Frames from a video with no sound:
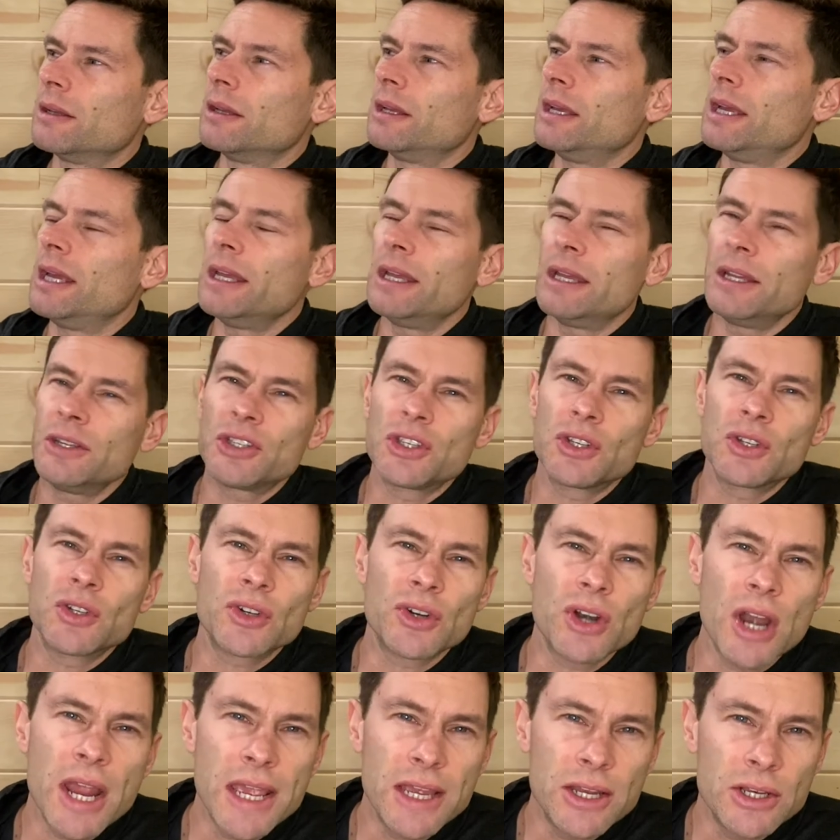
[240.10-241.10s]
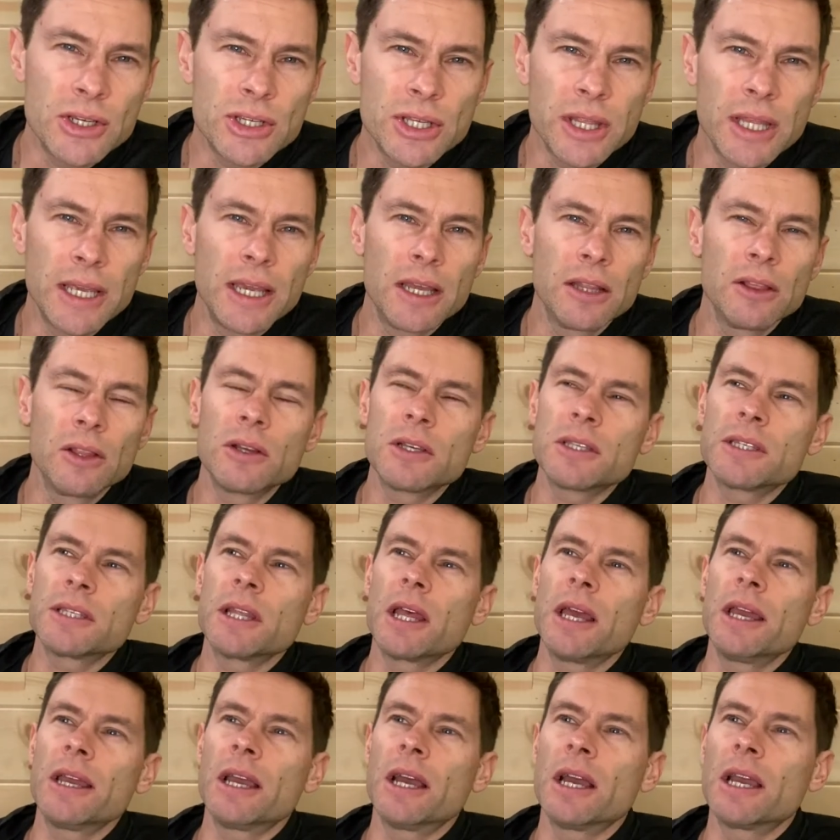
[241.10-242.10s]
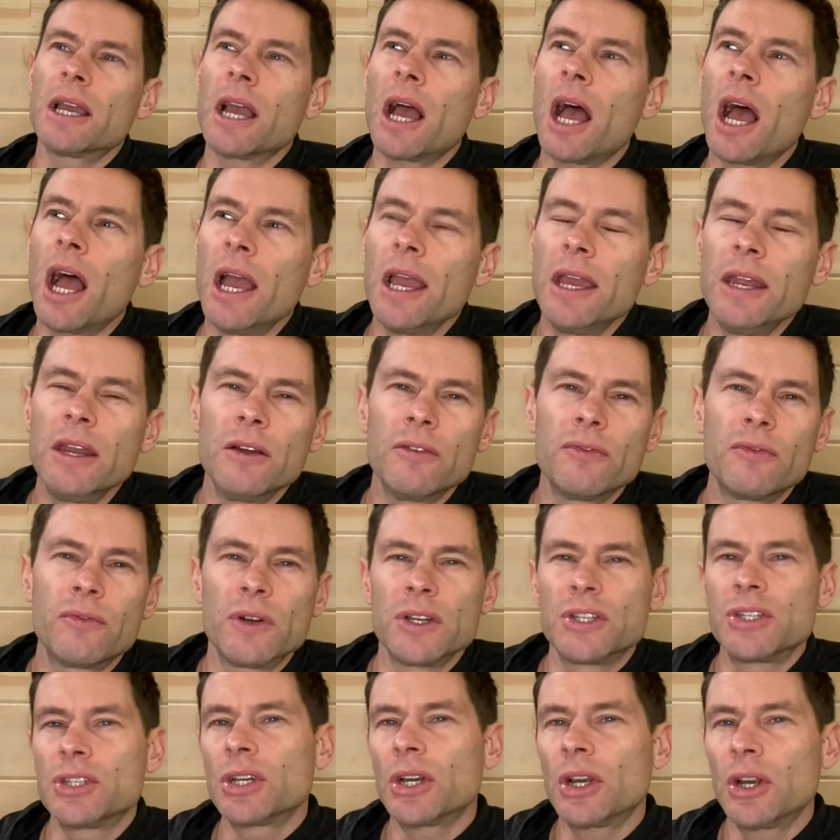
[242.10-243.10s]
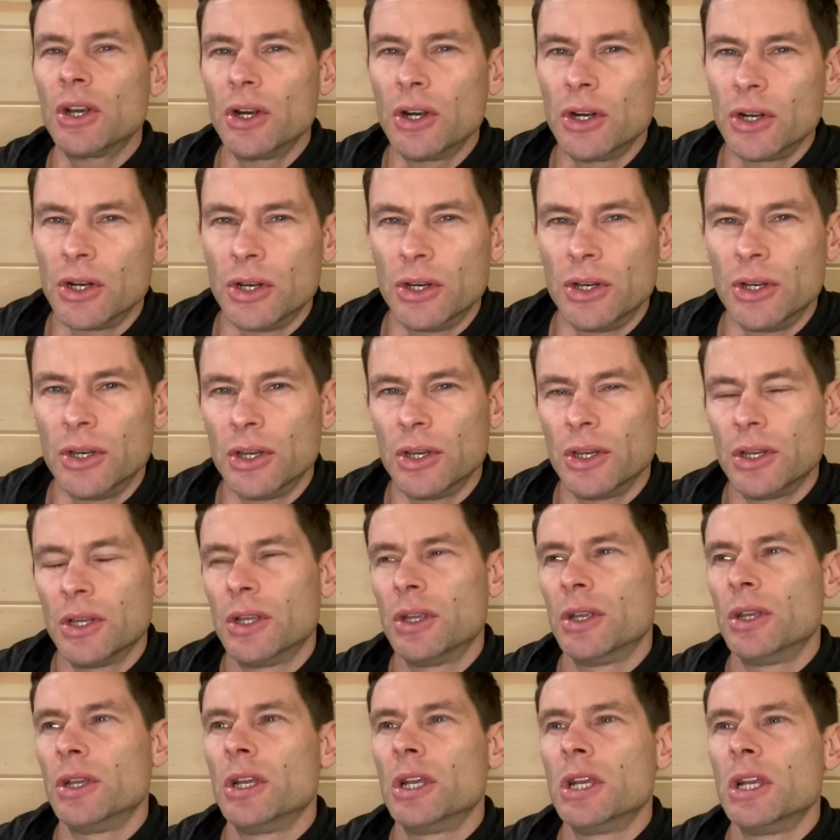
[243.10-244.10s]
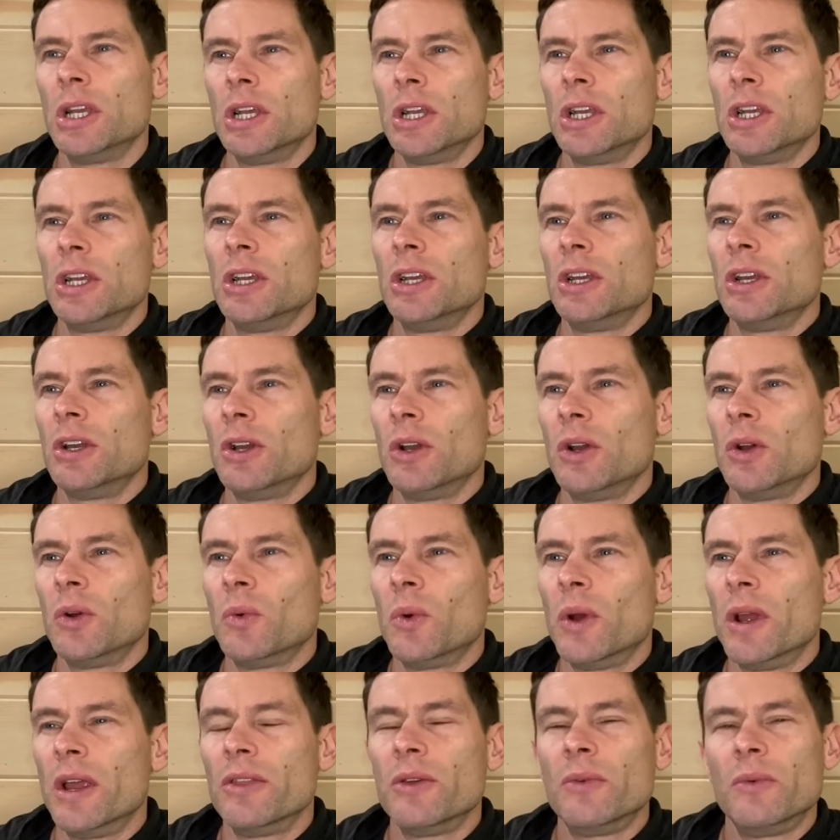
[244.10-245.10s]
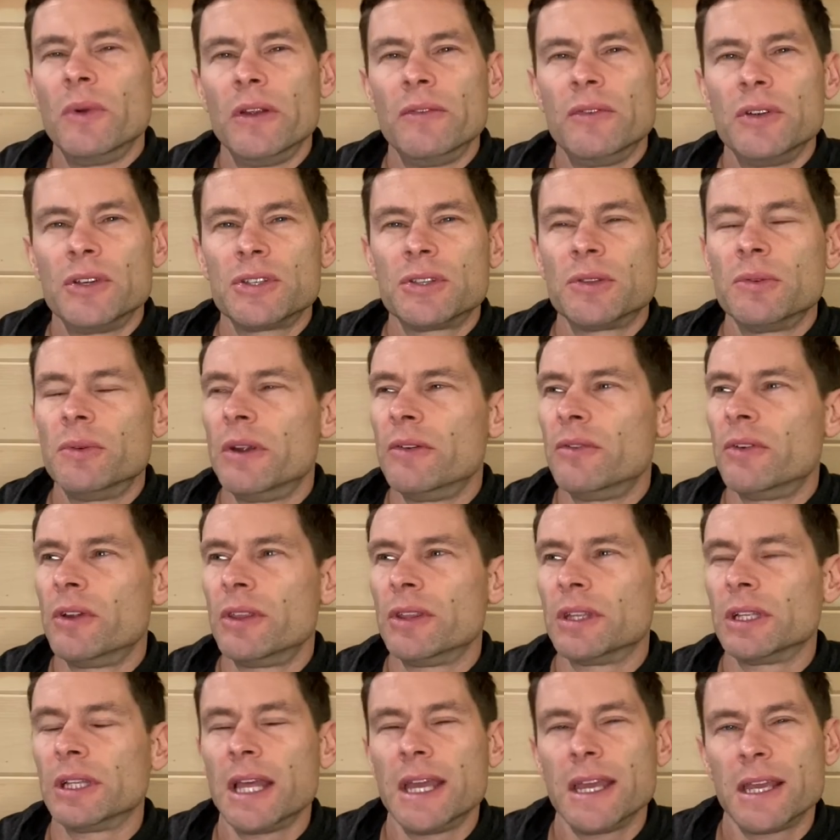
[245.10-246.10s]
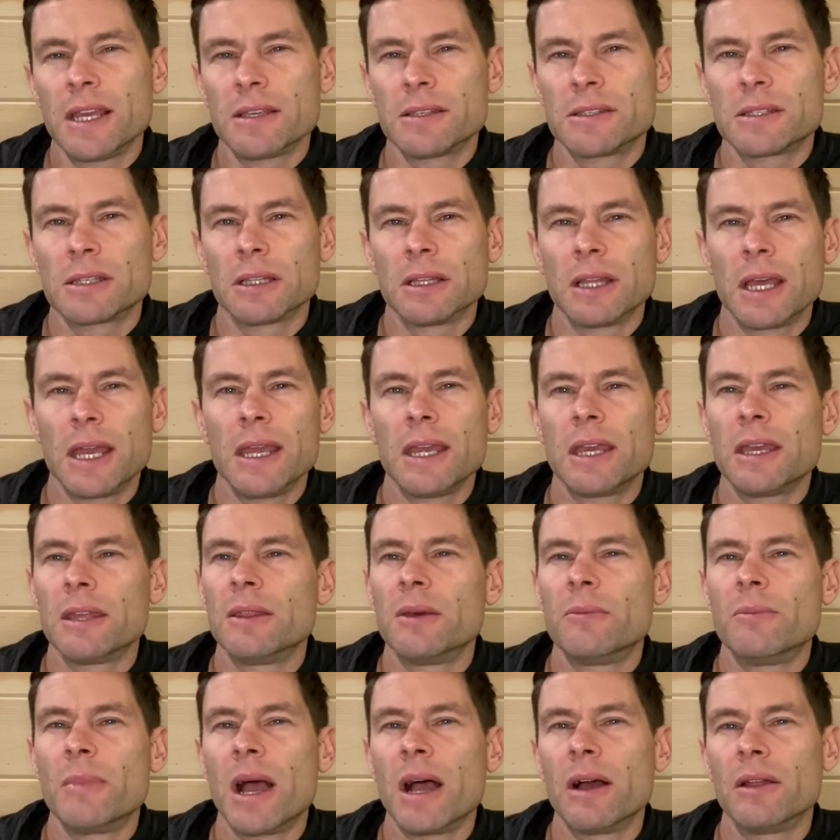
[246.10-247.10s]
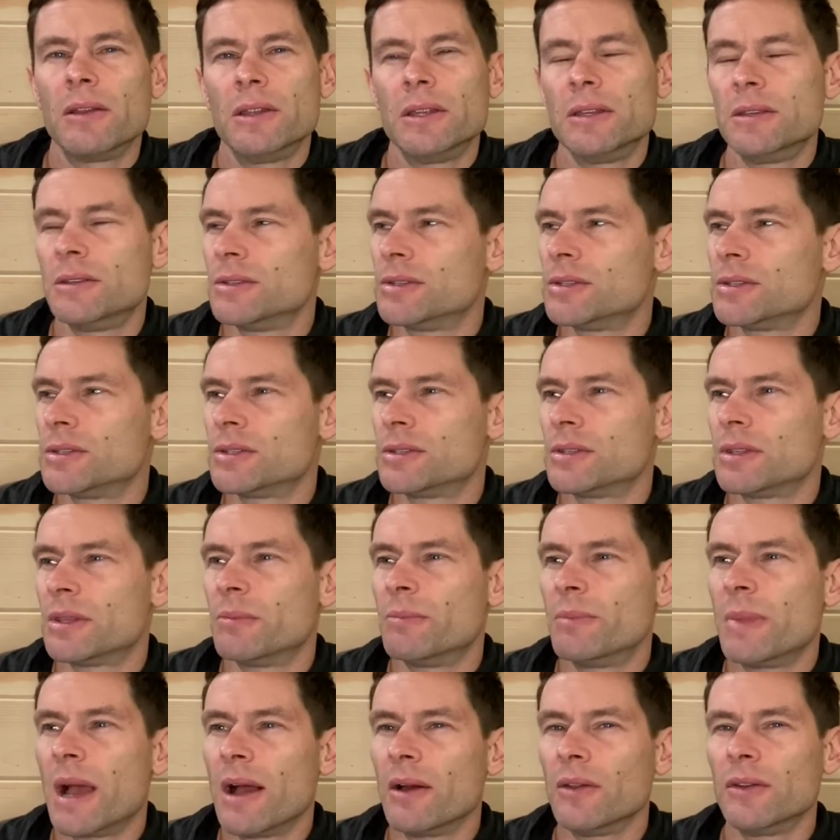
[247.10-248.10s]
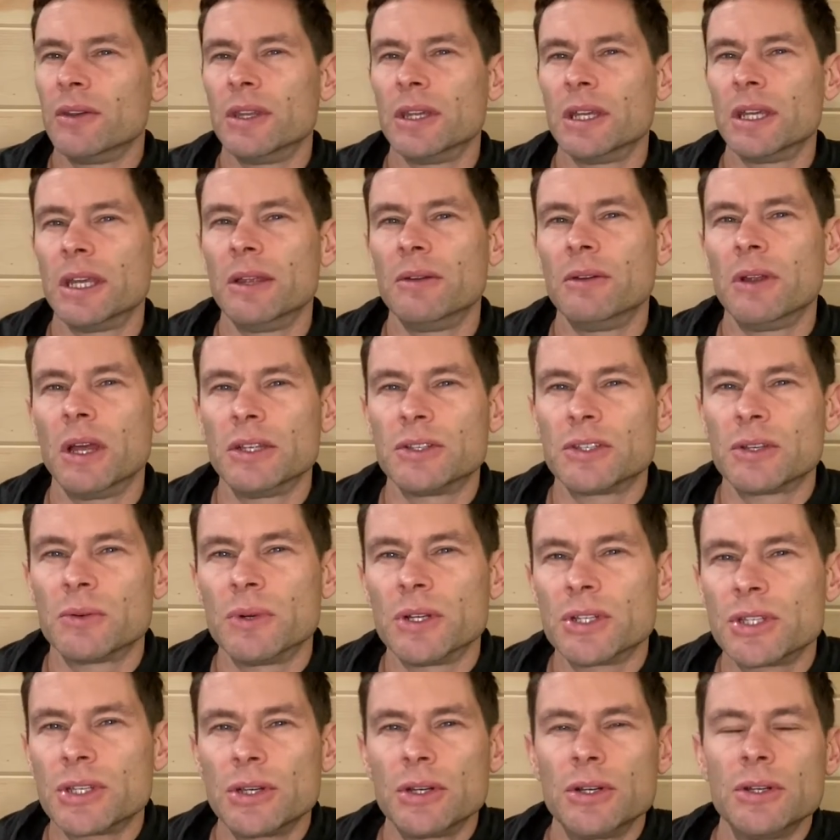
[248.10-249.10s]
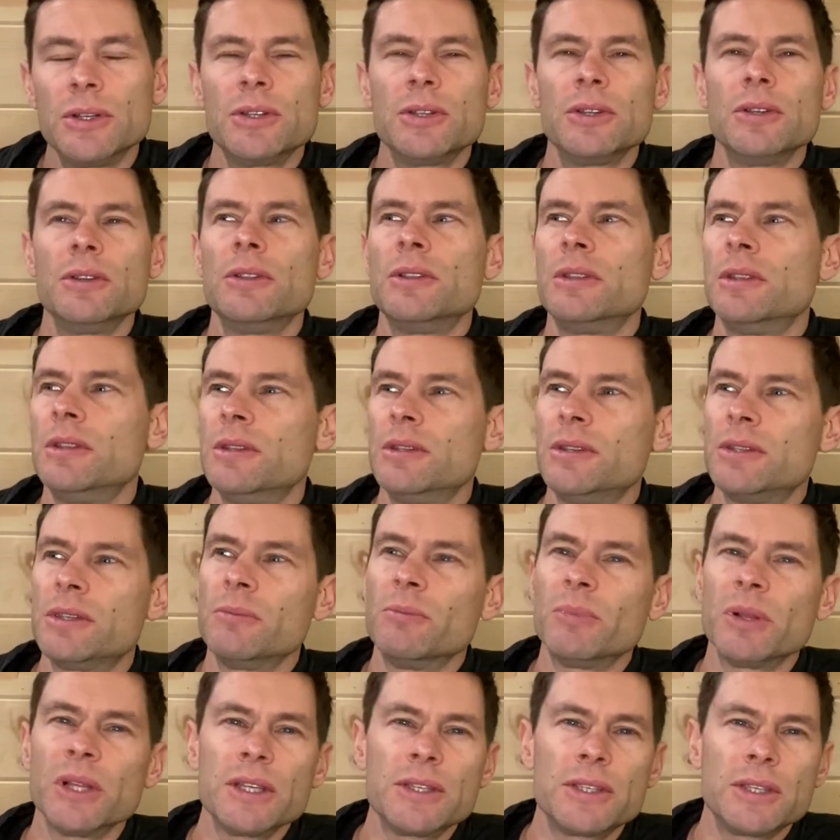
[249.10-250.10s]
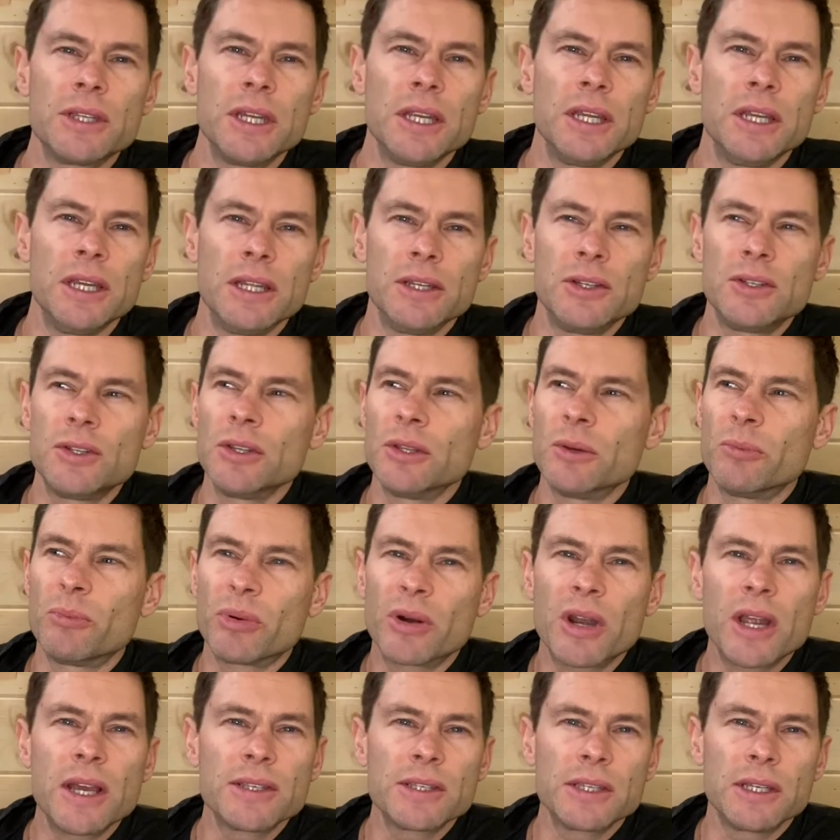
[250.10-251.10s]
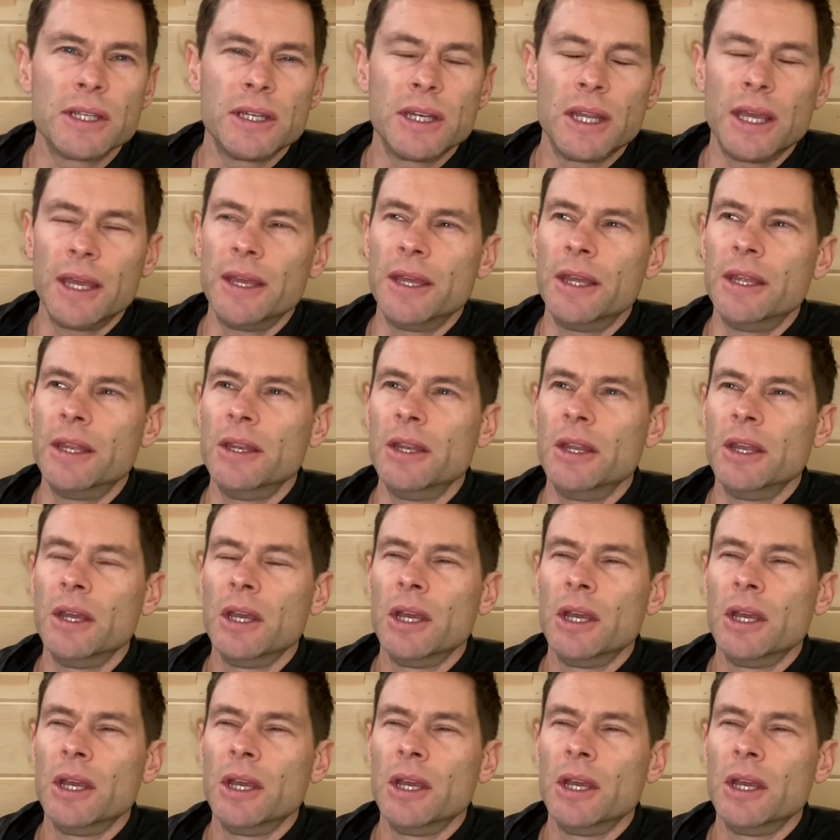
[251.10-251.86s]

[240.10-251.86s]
It looks like a kind of return where the river is the river and the lake is the lake and the mountain is the mountain. It's a return to simplicity and to the present. And